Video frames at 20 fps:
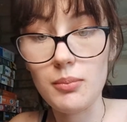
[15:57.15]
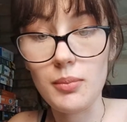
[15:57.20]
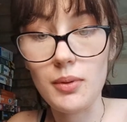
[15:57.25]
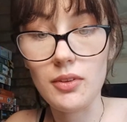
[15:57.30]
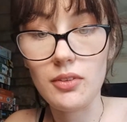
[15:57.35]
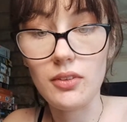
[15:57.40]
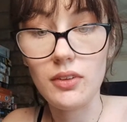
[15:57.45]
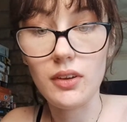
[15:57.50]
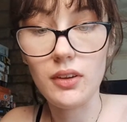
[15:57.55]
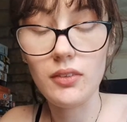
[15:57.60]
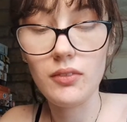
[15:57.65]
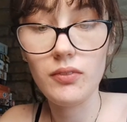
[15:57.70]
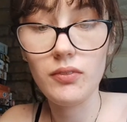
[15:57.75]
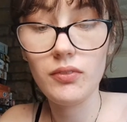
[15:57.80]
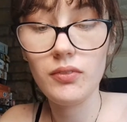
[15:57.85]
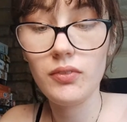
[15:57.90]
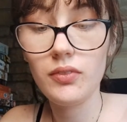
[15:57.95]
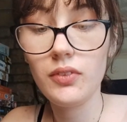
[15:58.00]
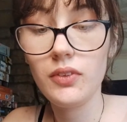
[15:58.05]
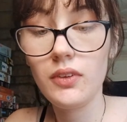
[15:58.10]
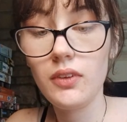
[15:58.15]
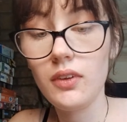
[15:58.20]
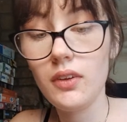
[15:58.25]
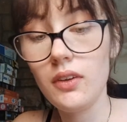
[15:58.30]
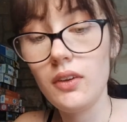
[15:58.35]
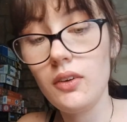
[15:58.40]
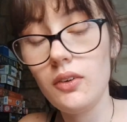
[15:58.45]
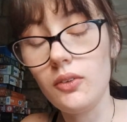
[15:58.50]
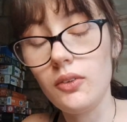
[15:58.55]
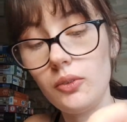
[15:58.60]
busy
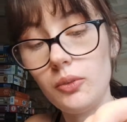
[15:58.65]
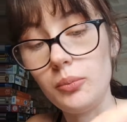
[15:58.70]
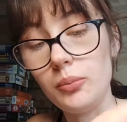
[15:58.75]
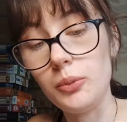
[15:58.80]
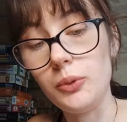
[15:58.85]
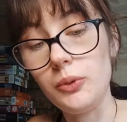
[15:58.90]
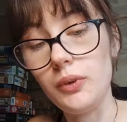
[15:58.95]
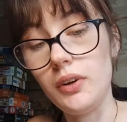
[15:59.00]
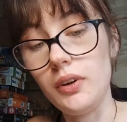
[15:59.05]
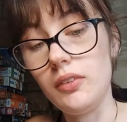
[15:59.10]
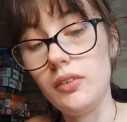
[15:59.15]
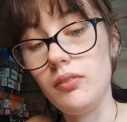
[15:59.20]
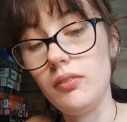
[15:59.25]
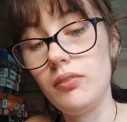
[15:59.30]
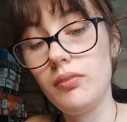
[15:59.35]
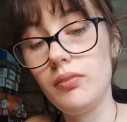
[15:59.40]
all morning.